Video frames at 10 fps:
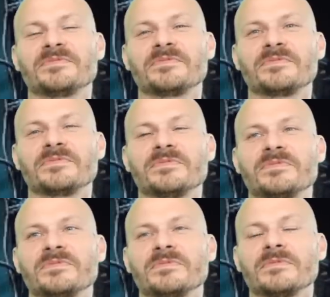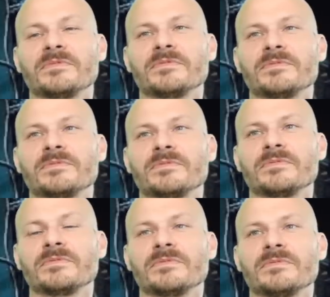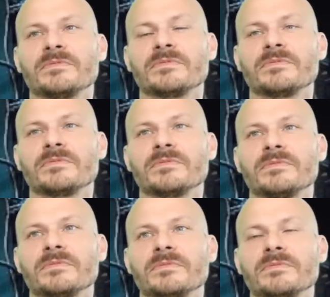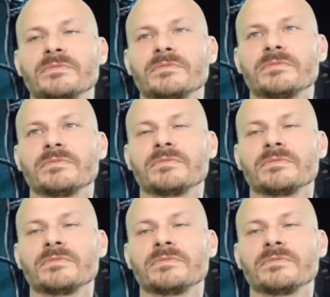This person isn't speaking.